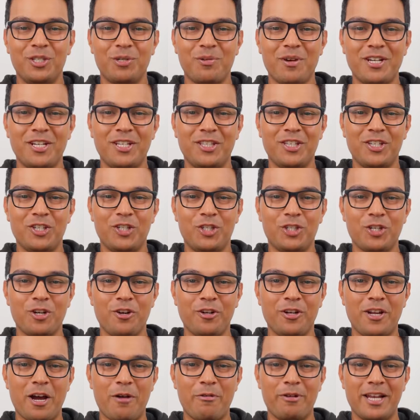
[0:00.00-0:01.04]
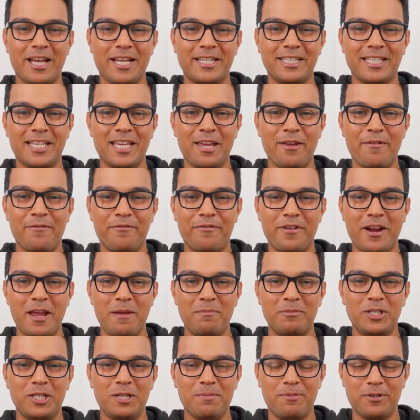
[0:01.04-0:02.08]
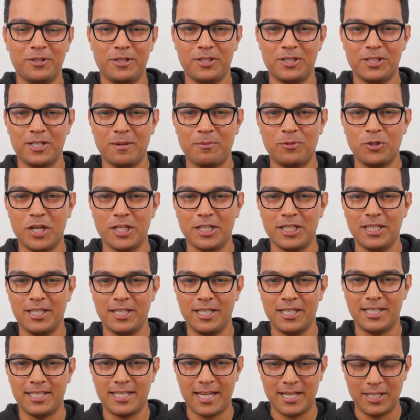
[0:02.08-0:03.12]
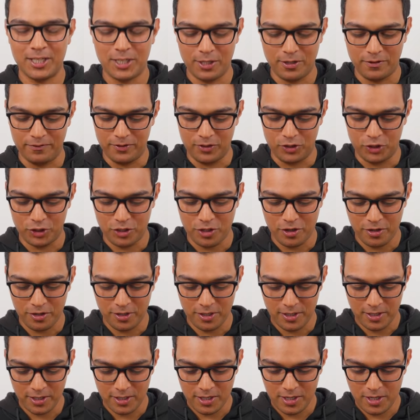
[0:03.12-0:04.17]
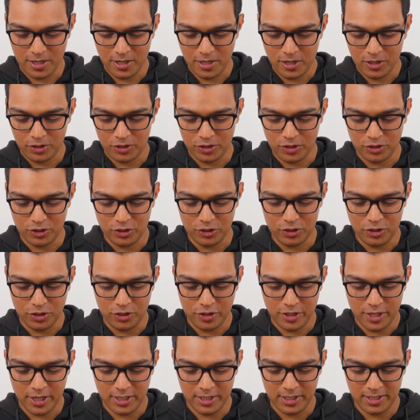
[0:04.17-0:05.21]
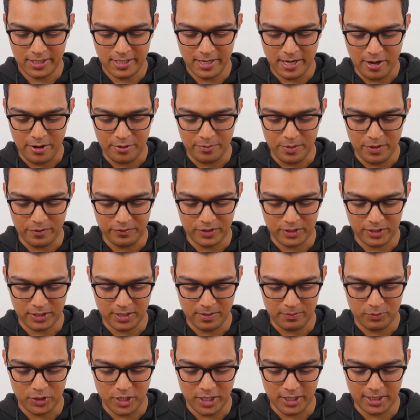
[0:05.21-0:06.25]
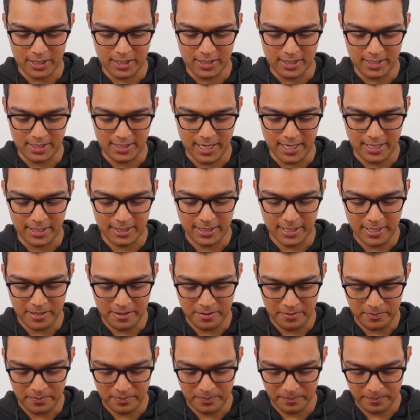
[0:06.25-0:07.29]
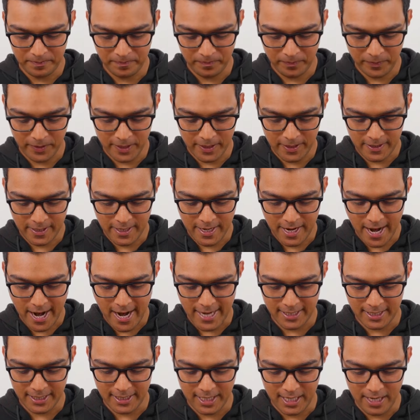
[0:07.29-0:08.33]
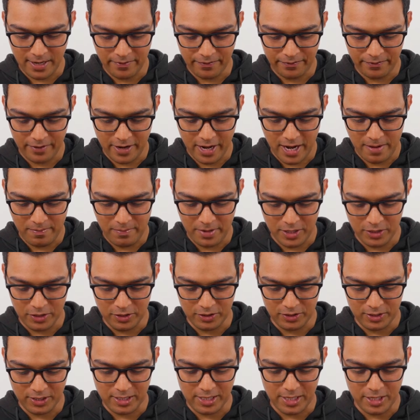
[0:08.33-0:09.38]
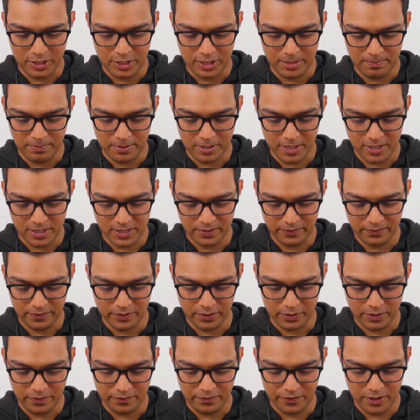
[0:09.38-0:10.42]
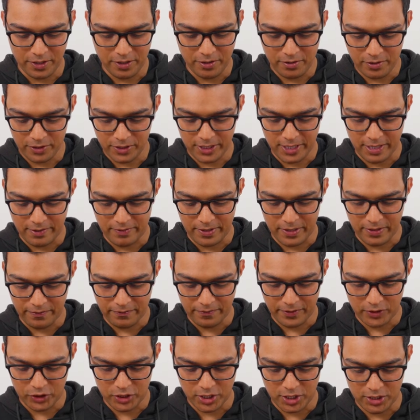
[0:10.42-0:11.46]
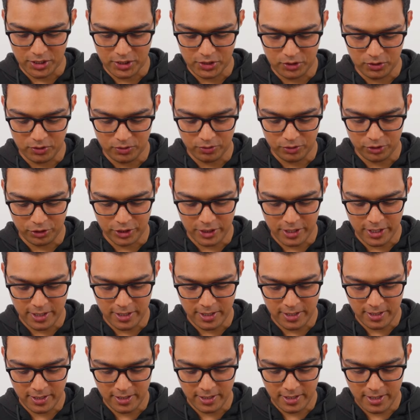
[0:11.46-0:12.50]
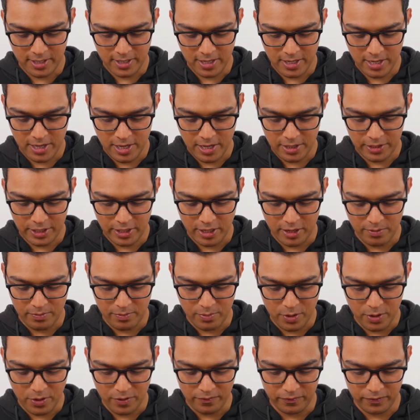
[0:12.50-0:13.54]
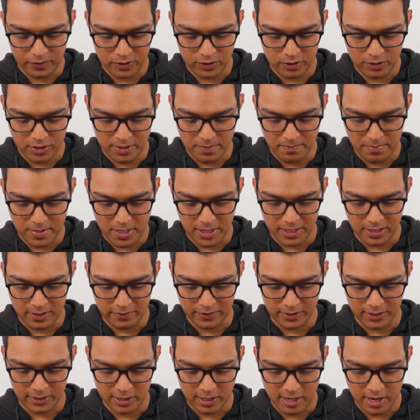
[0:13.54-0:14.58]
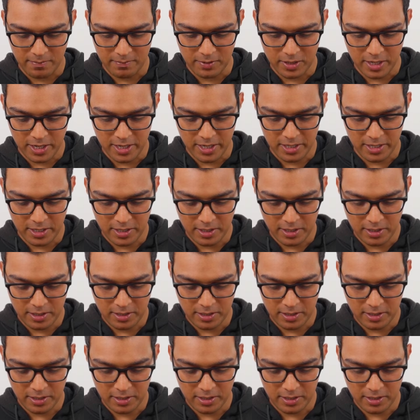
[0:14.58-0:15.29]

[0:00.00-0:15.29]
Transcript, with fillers: To edit this shot, I will add keyframes to put the subject in the center of the shot. So to do this, I'll move the subject in the center, add a keyframe and use the linear plus field of view to get rid of fisheye distortion. Then I'll move to the middle of the timeline,